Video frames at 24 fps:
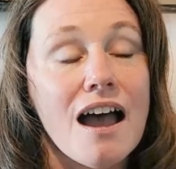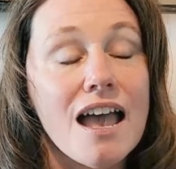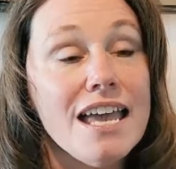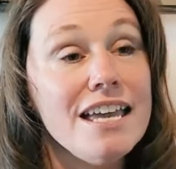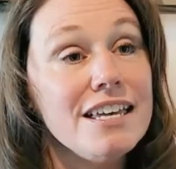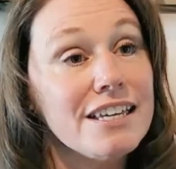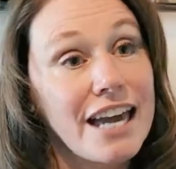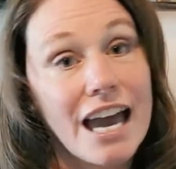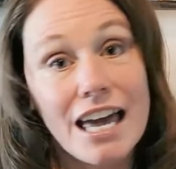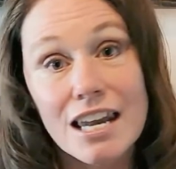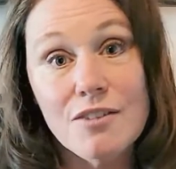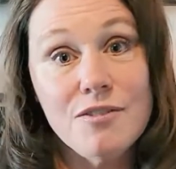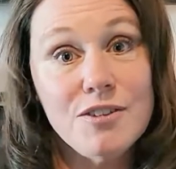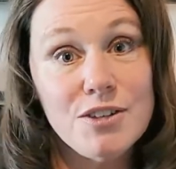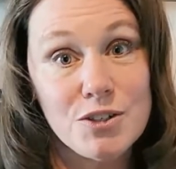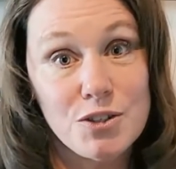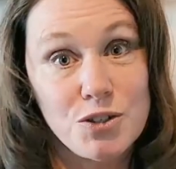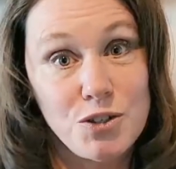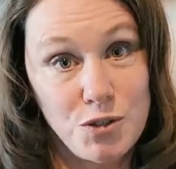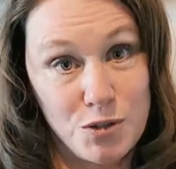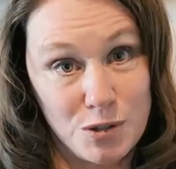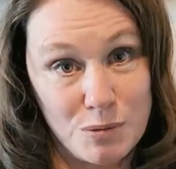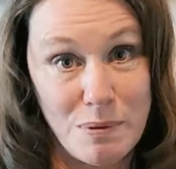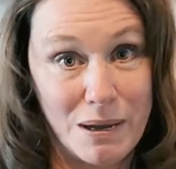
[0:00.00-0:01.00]
kind of
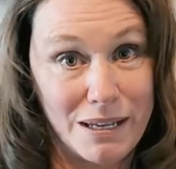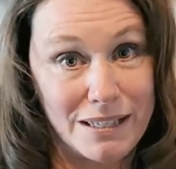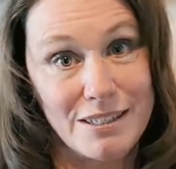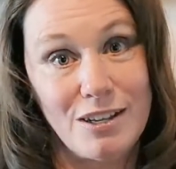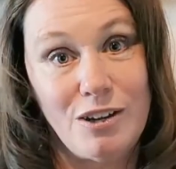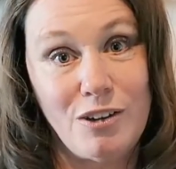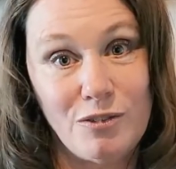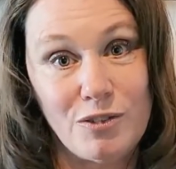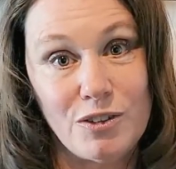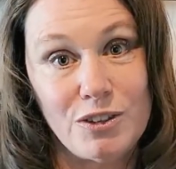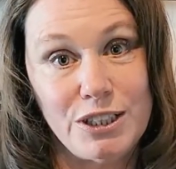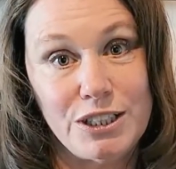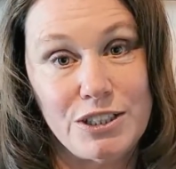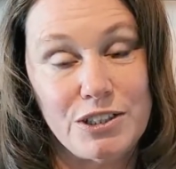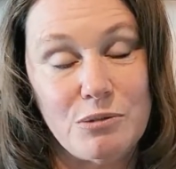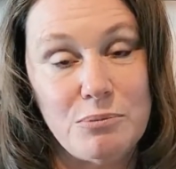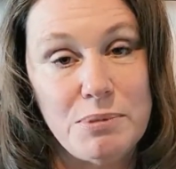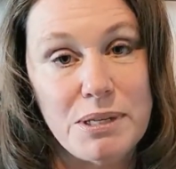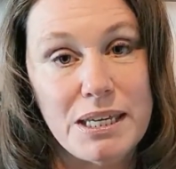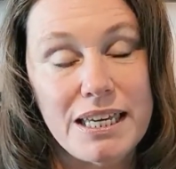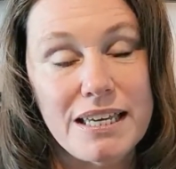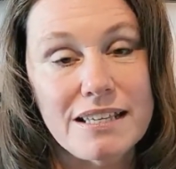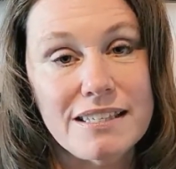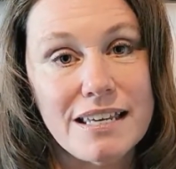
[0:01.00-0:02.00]
introduce myself a little,
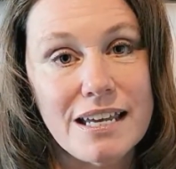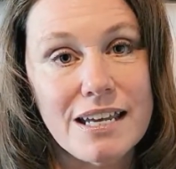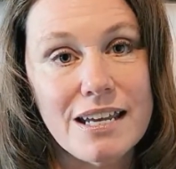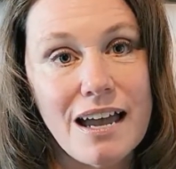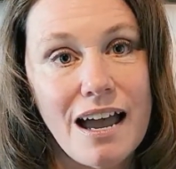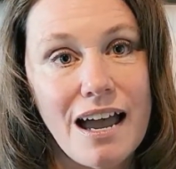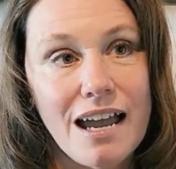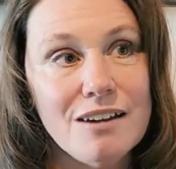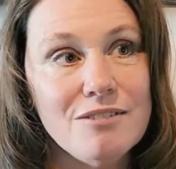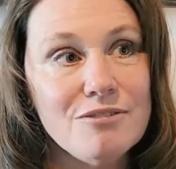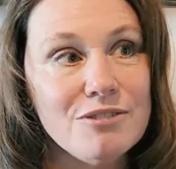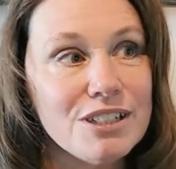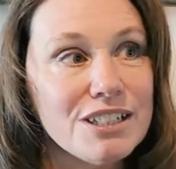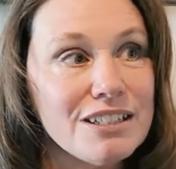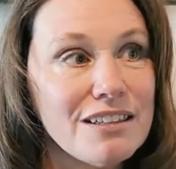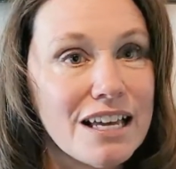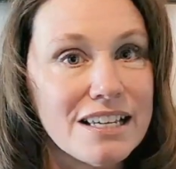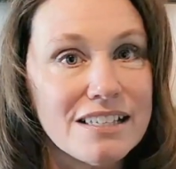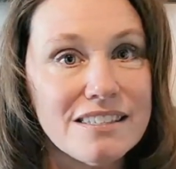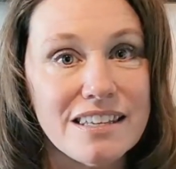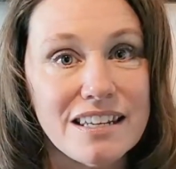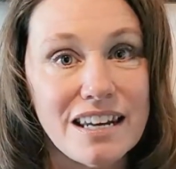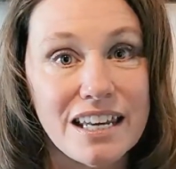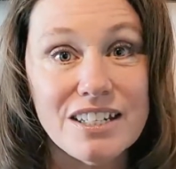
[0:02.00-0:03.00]
because I
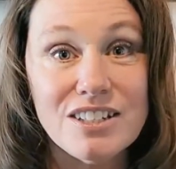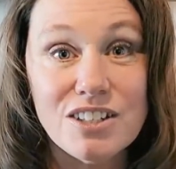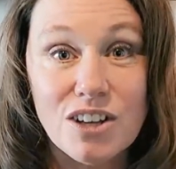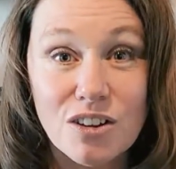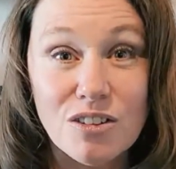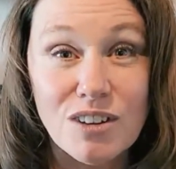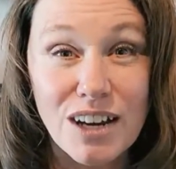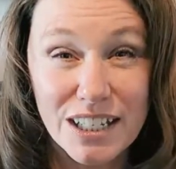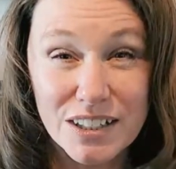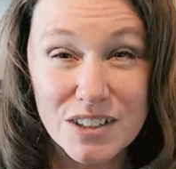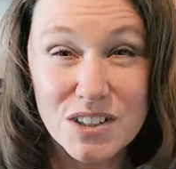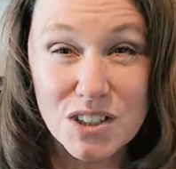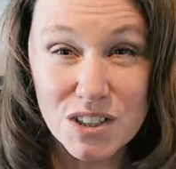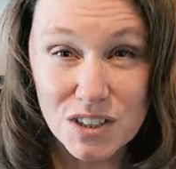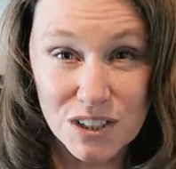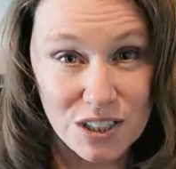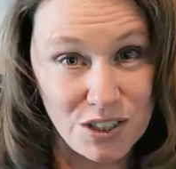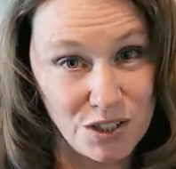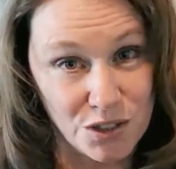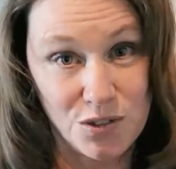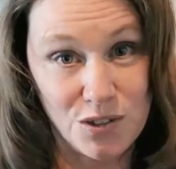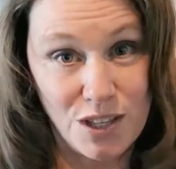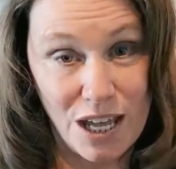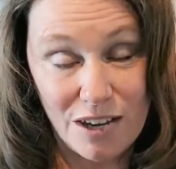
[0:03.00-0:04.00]
realize that I don't
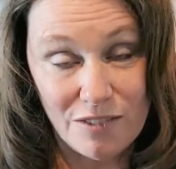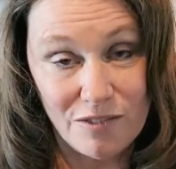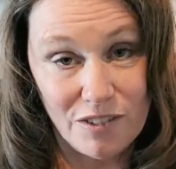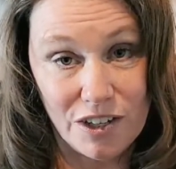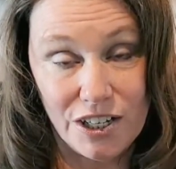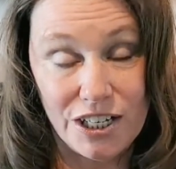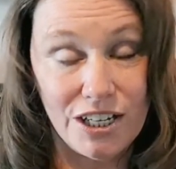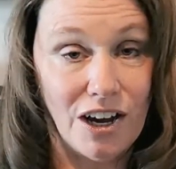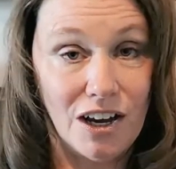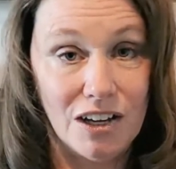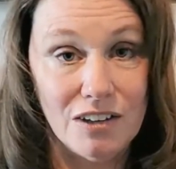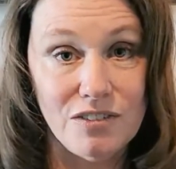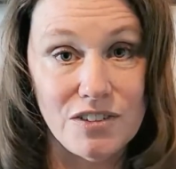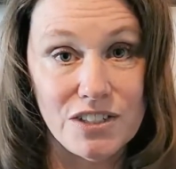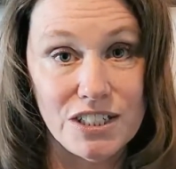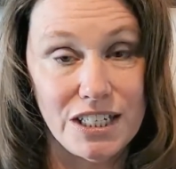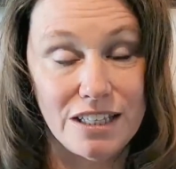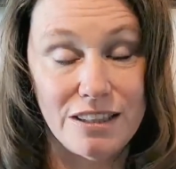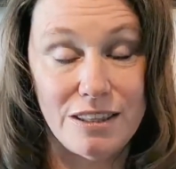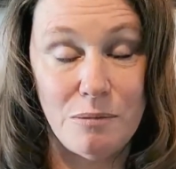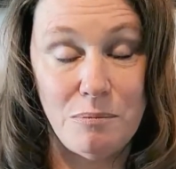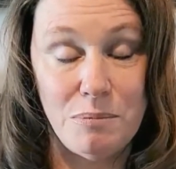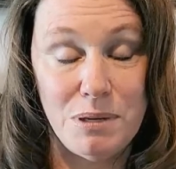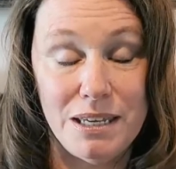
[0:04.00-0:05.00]
actually do that very often
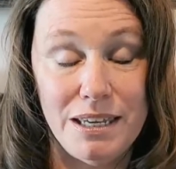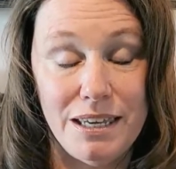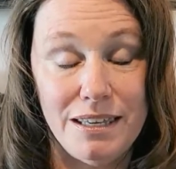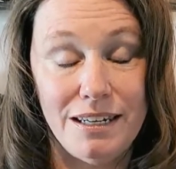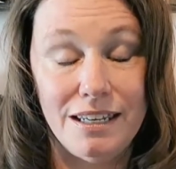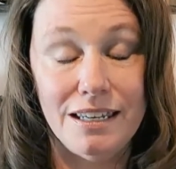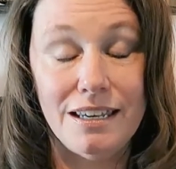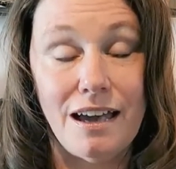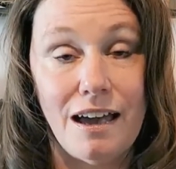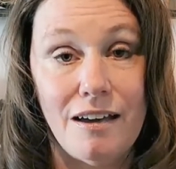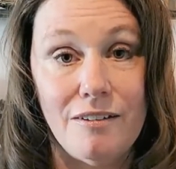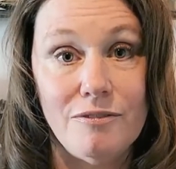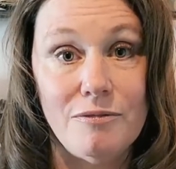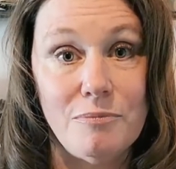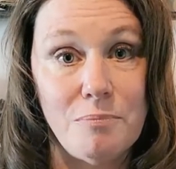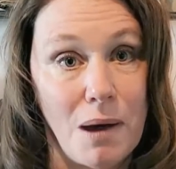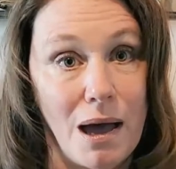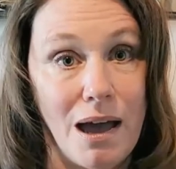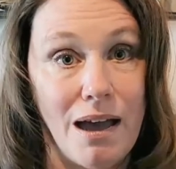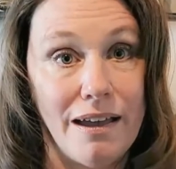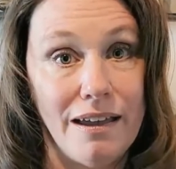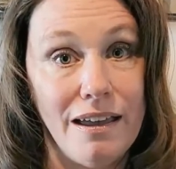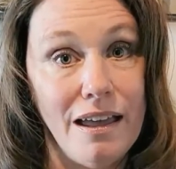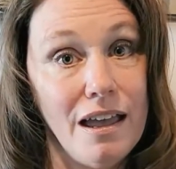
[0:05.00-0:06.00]
at the beginning of
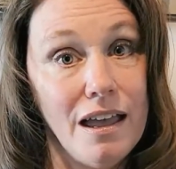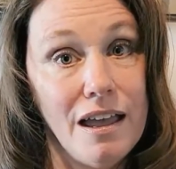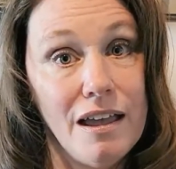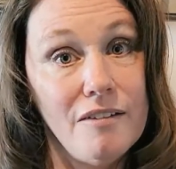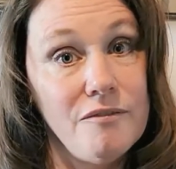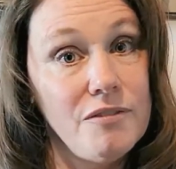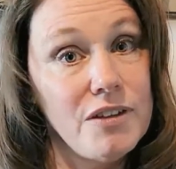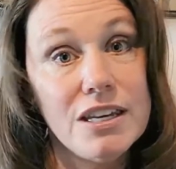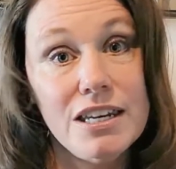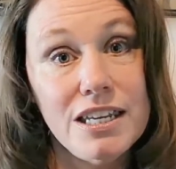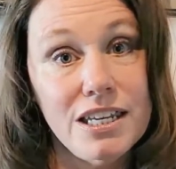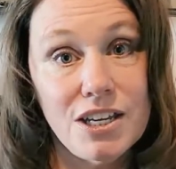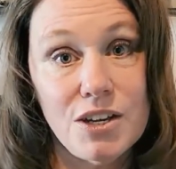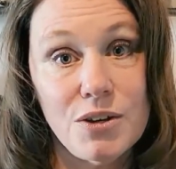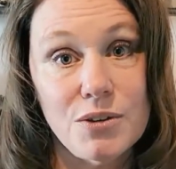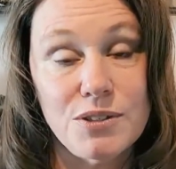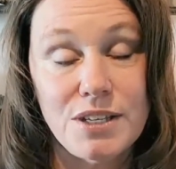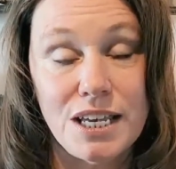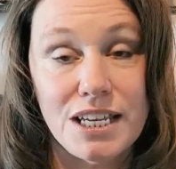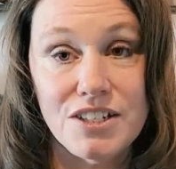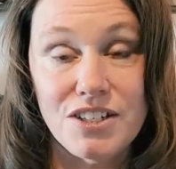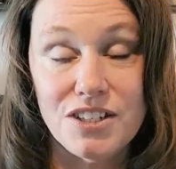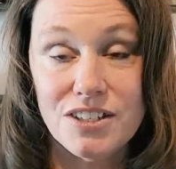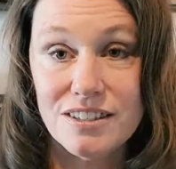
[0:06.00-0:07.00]
my videos.
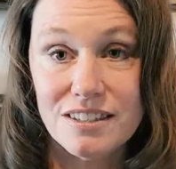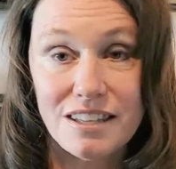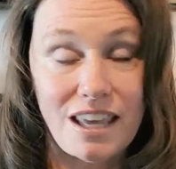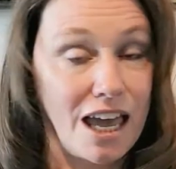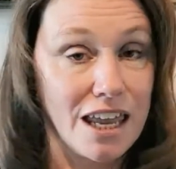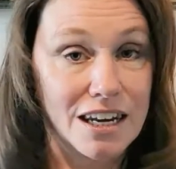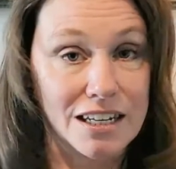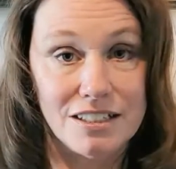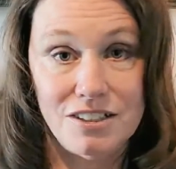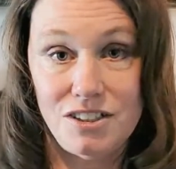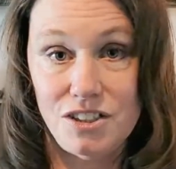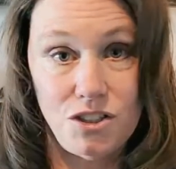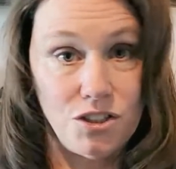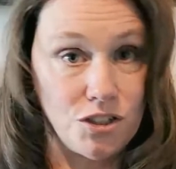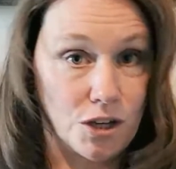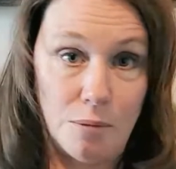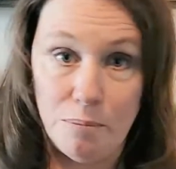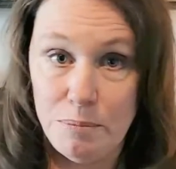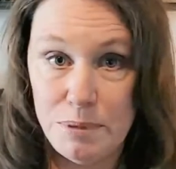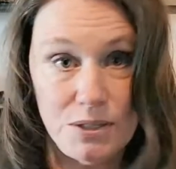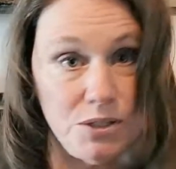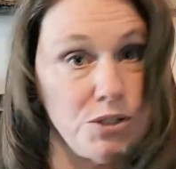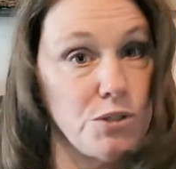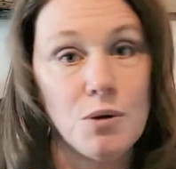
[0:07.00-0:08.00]
I just kind of
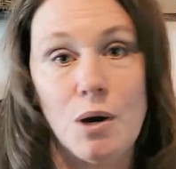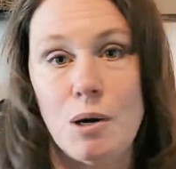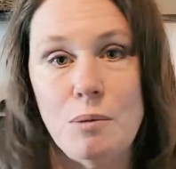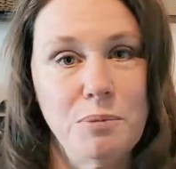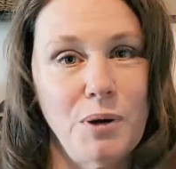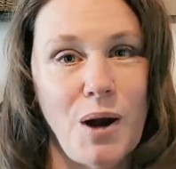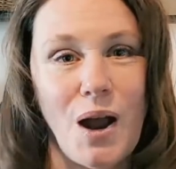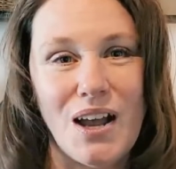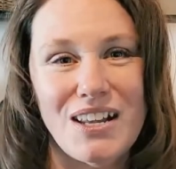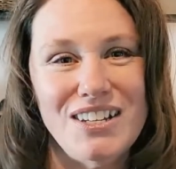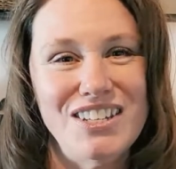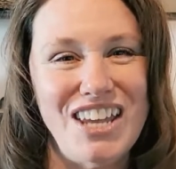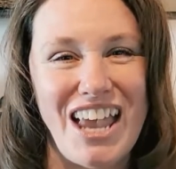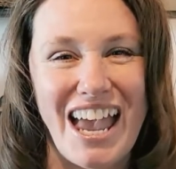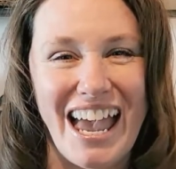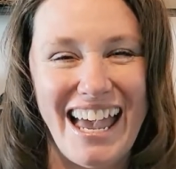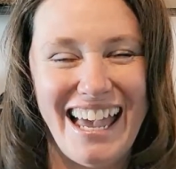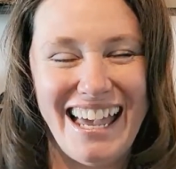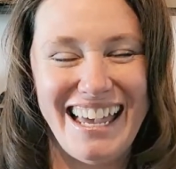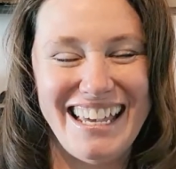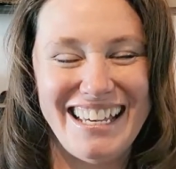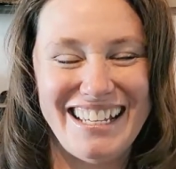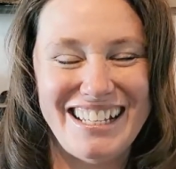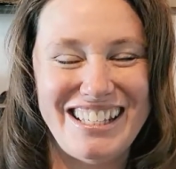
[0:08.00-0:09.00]
jump into our
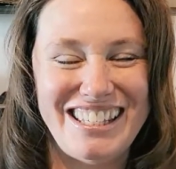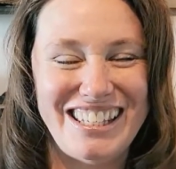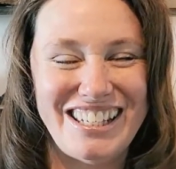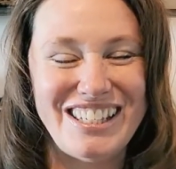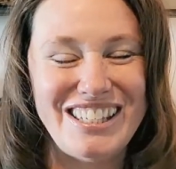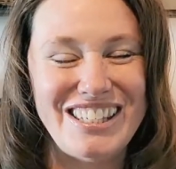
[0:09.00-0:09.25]
projects.